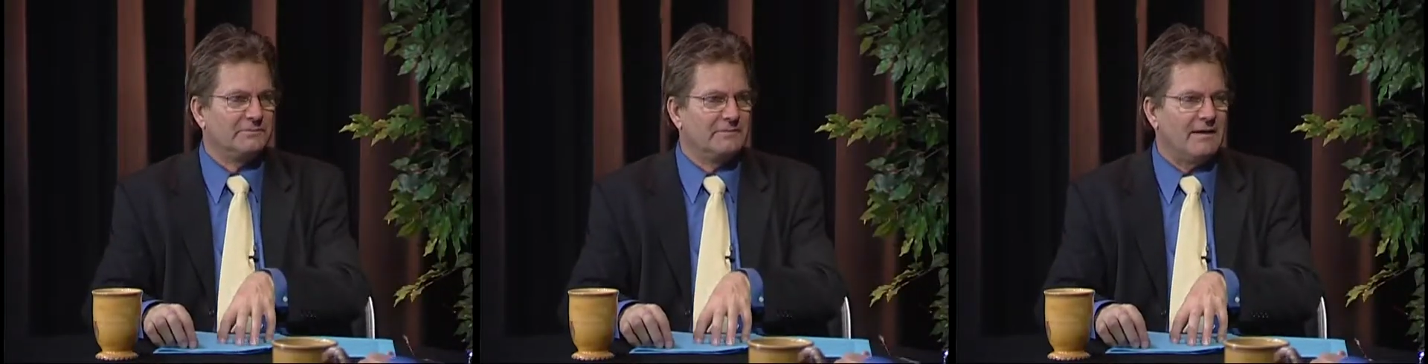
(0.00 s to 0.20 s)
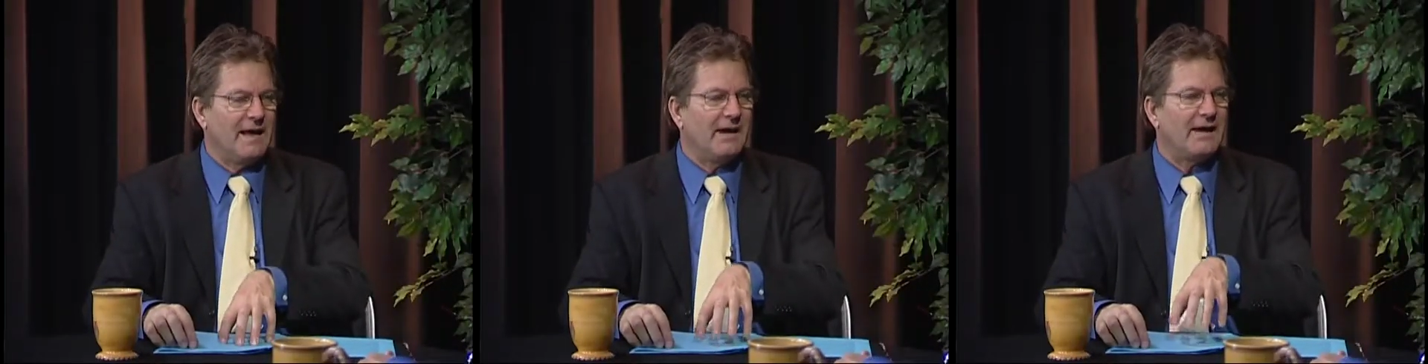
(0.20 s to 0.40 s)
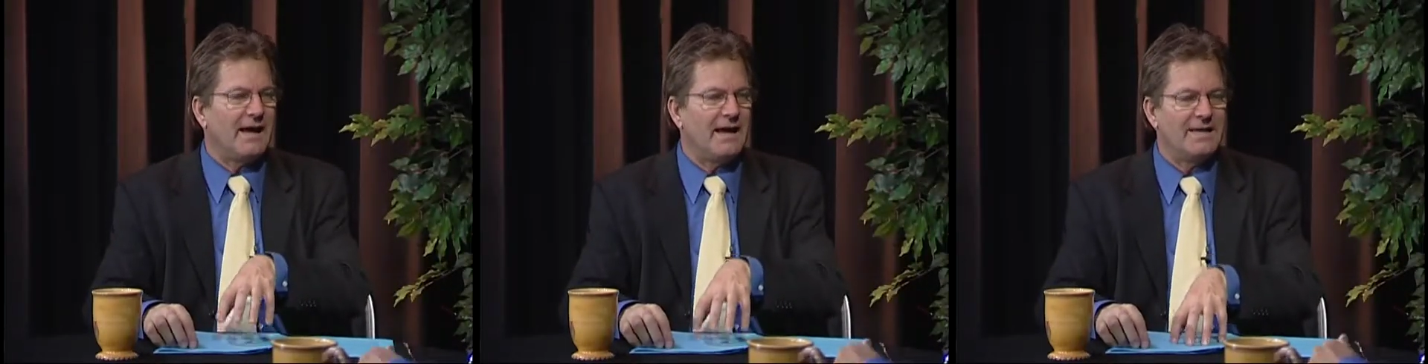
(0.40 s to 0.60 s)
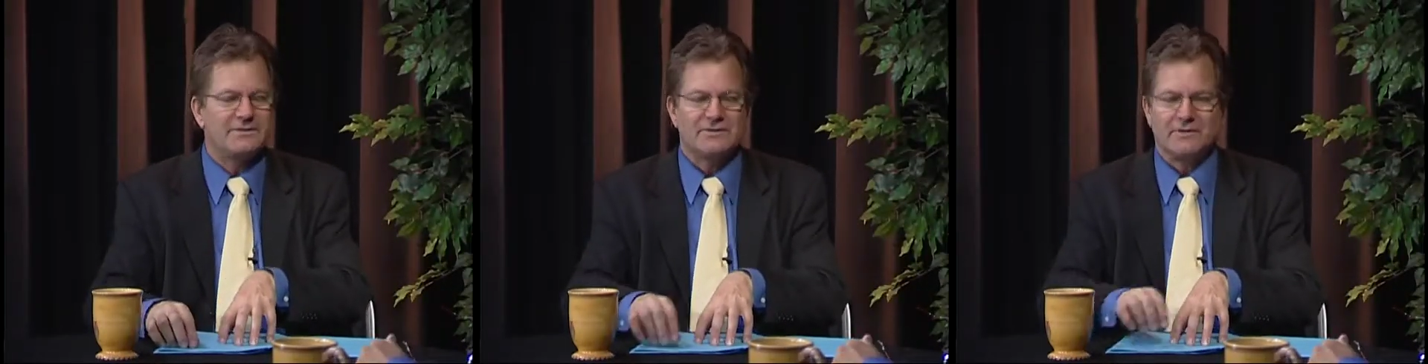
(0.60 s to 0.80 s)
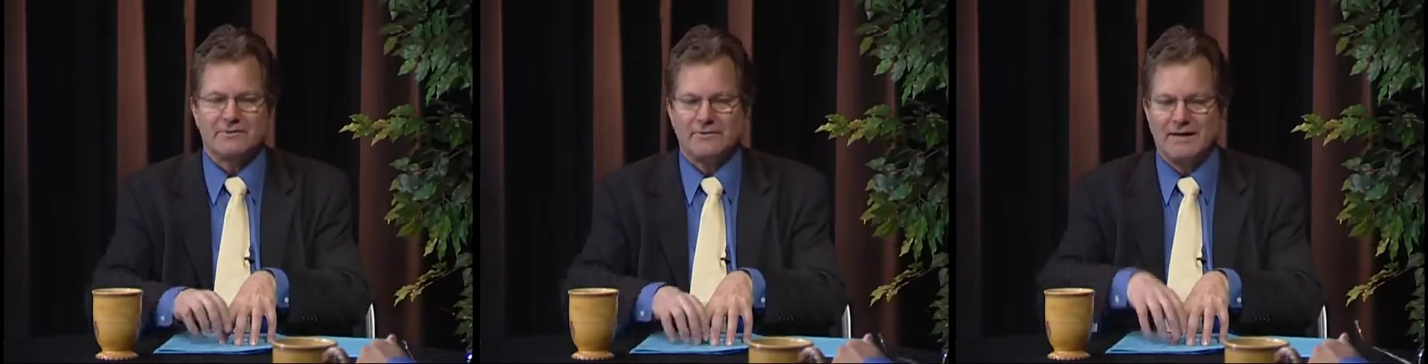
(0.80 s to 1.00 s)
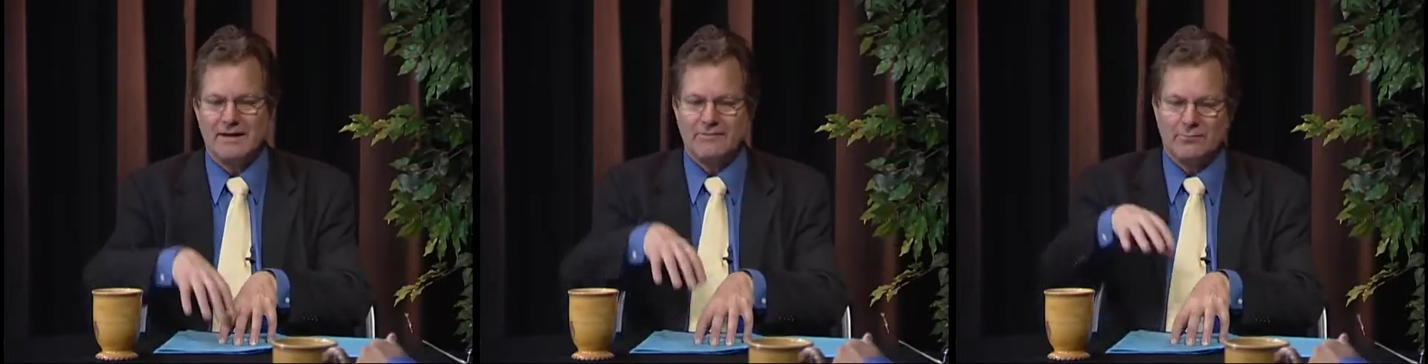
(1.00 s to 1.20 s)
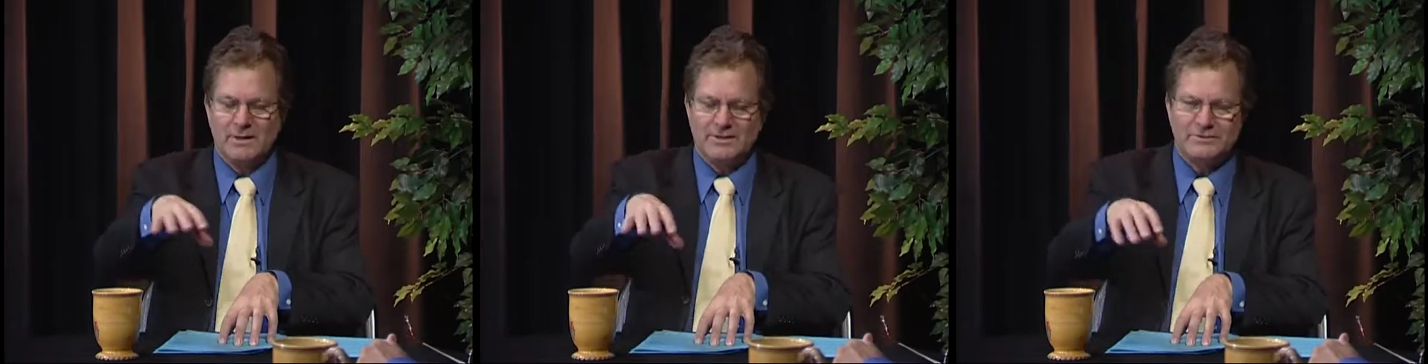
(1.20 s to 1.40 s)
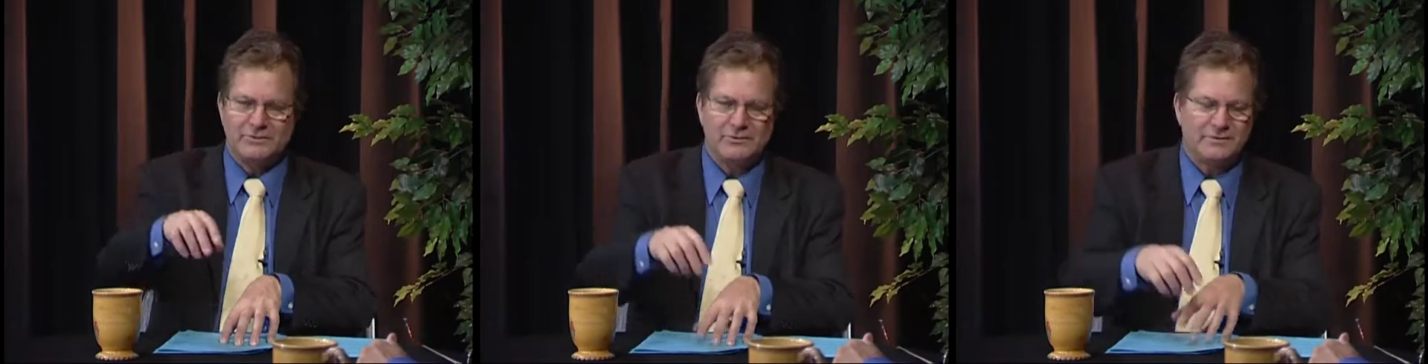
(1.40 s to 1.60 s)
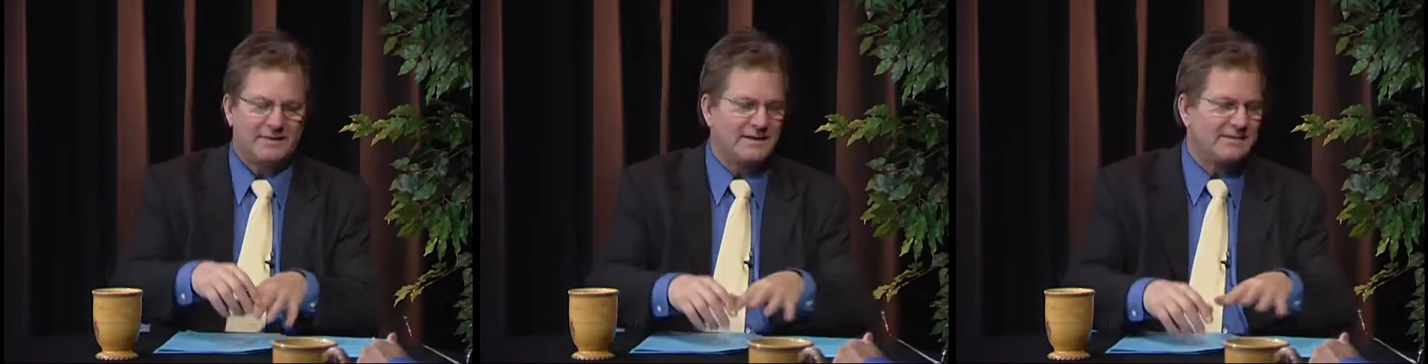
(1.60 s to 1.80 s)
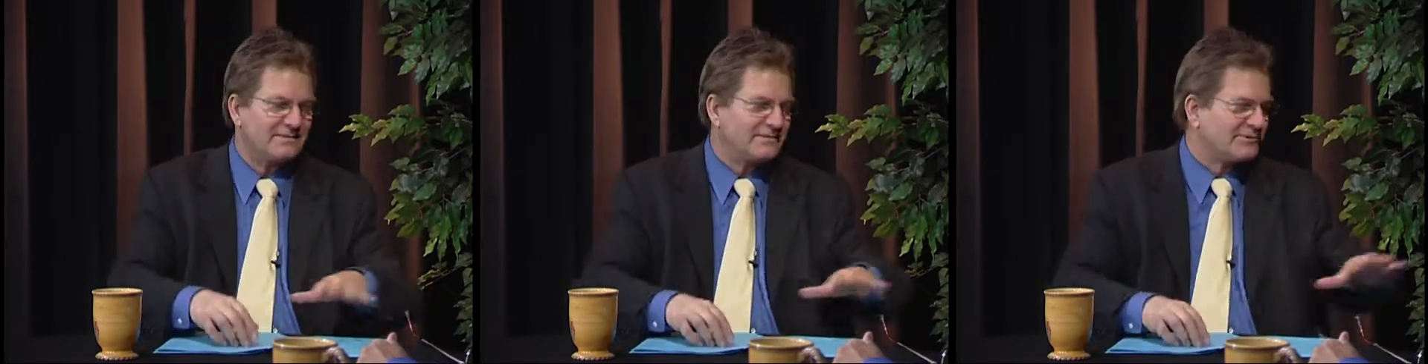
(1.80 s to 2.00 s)
That's right. Okay, and so you have one duke
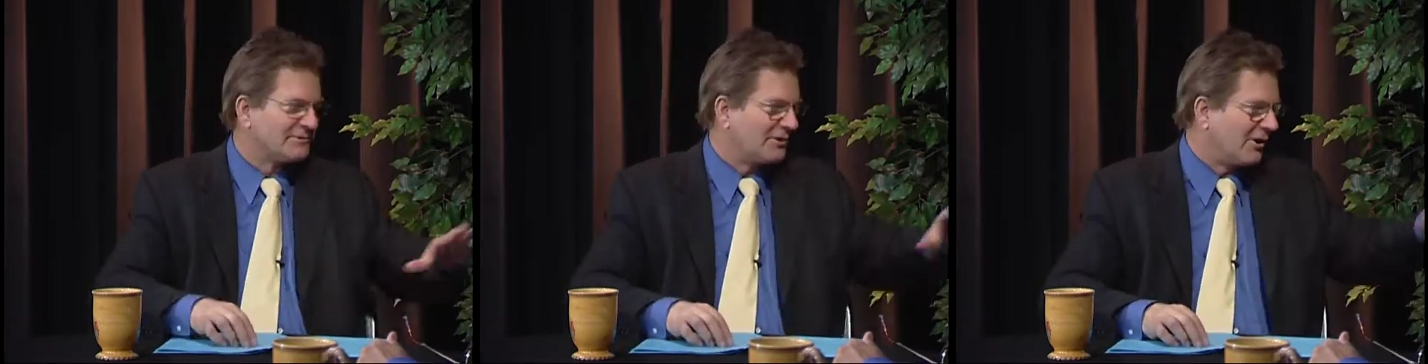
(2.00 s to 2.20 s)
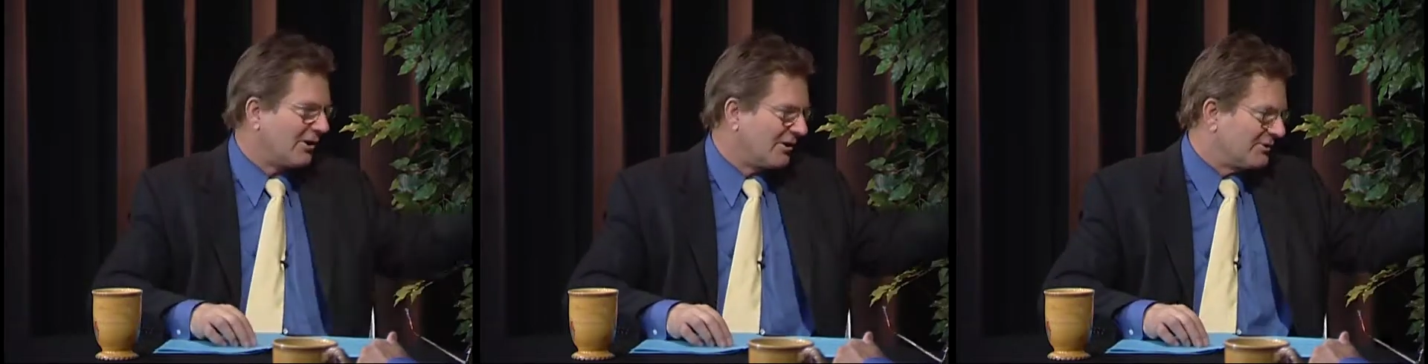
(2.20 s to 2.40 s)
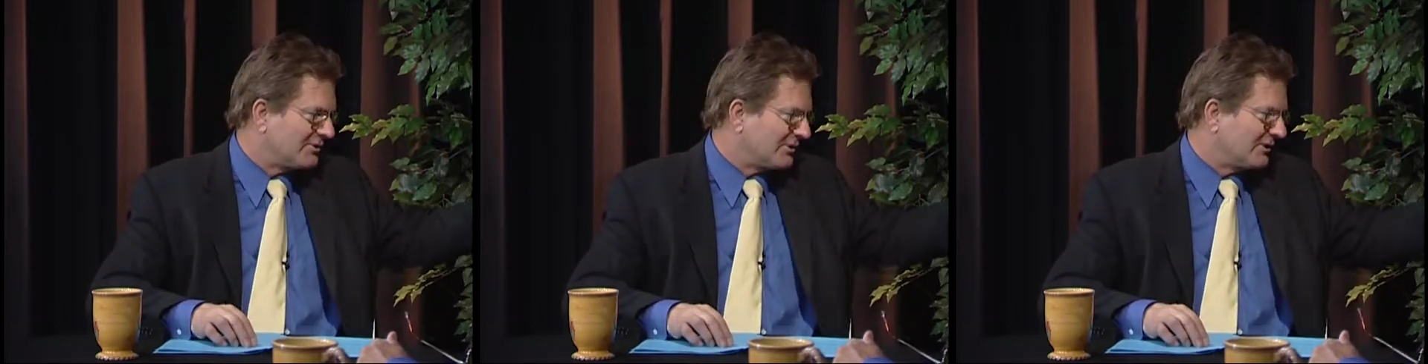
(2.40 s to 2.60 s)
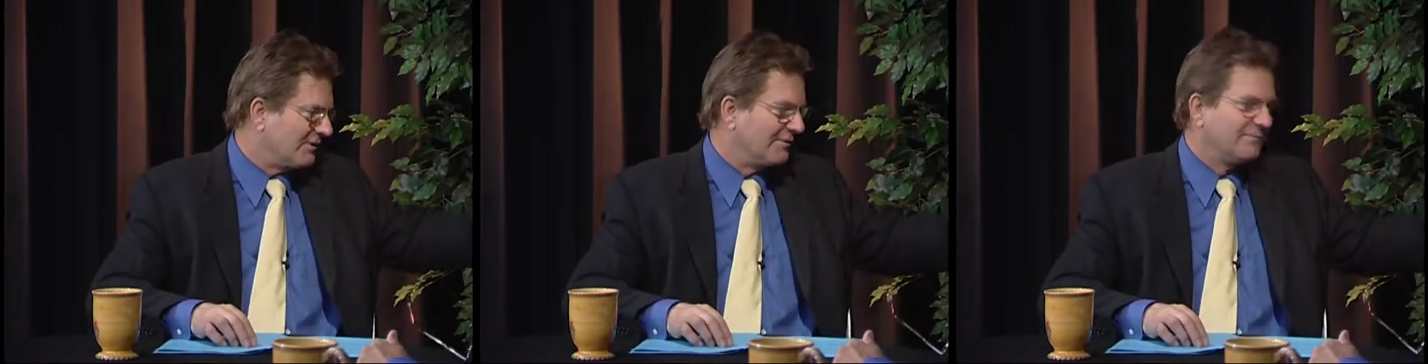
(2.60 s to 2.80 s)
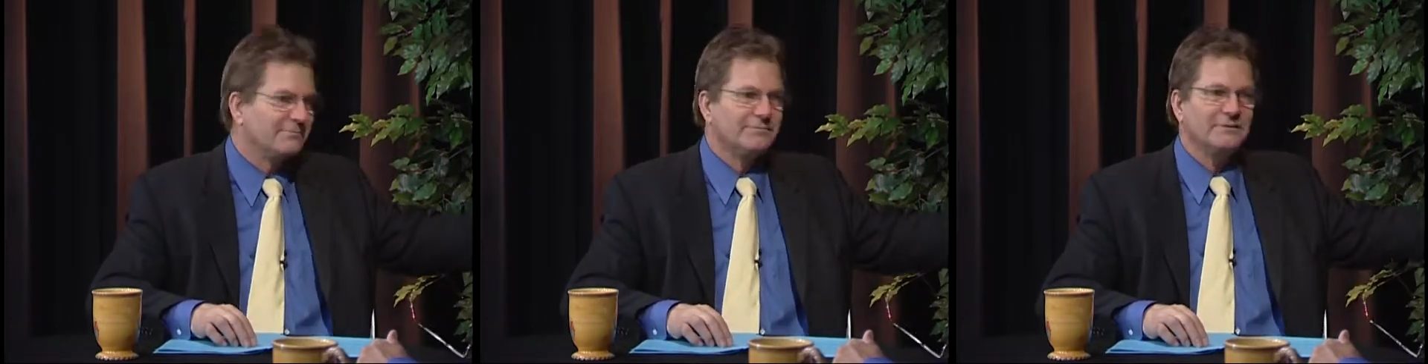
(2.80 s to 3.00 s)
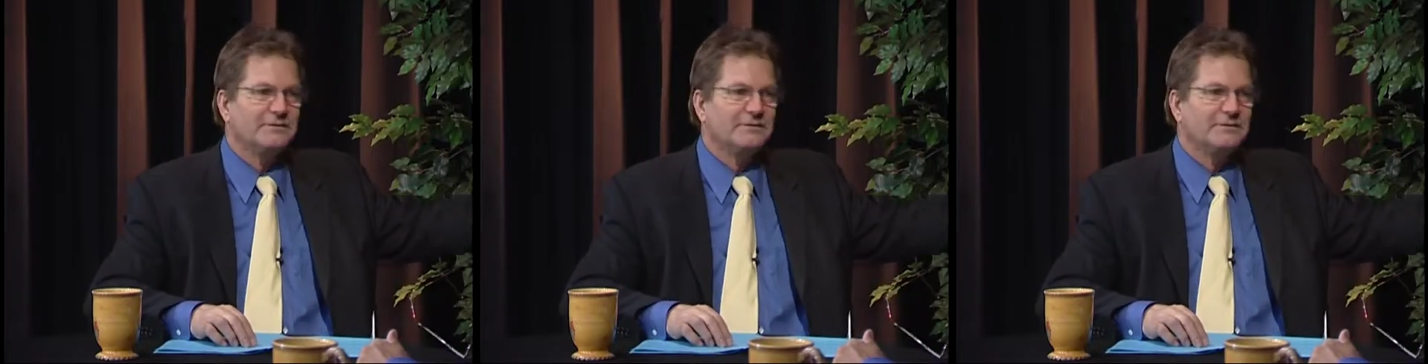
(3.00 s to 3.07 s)
that's in charge of,